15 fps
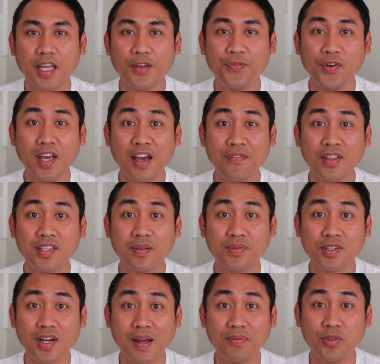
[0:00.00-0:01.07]
If you haven't
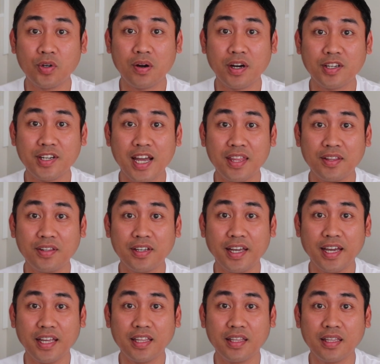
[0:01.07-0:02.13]
subscribed to our channel
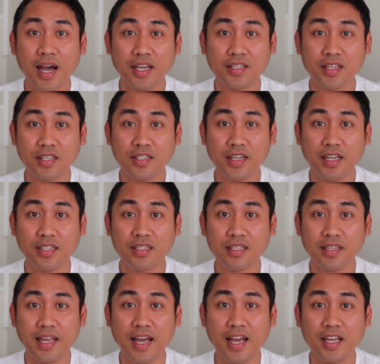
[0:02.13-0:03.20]
yet, I
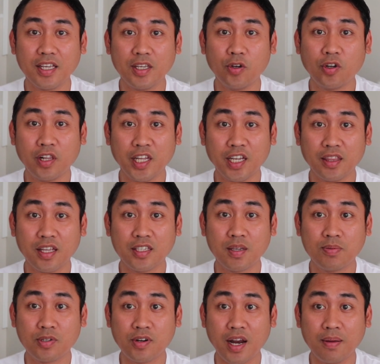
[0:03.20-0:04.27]
suggest that you click that
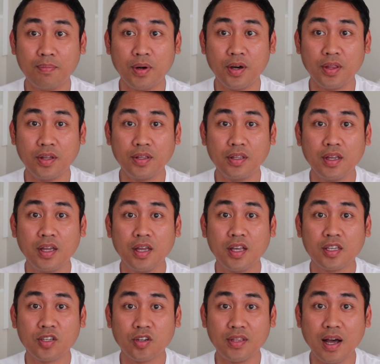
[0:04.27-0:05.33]
subscribe button
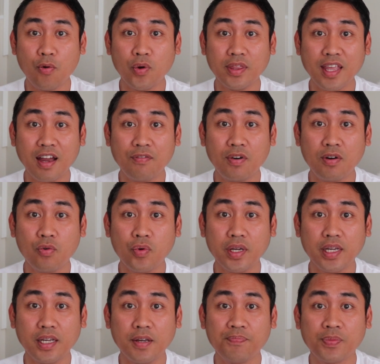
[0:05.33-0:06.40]
so that whenever
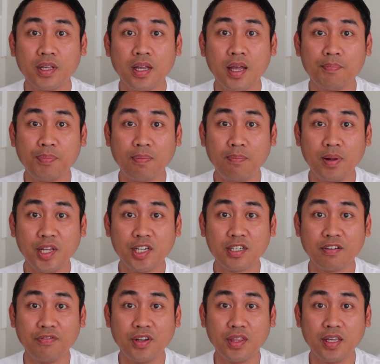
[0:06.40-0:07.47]
we publish
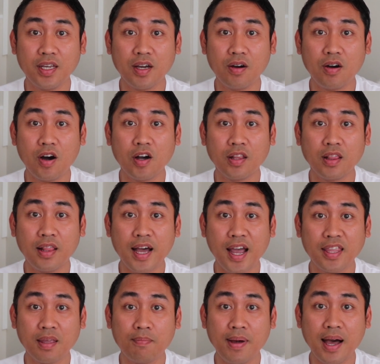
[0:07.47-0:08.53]
a video
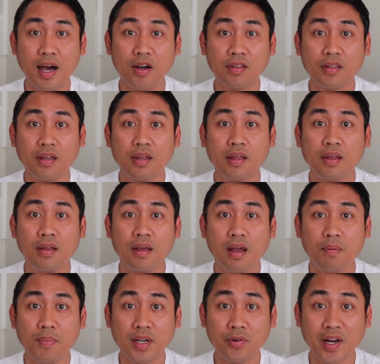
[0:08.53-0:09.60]
online about
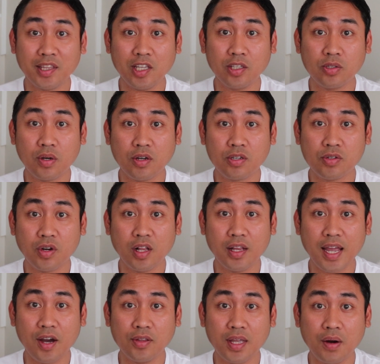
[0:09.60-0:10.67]
migrating to
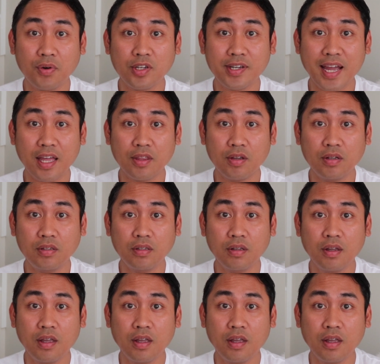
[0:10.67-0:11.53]
Australia on our channel,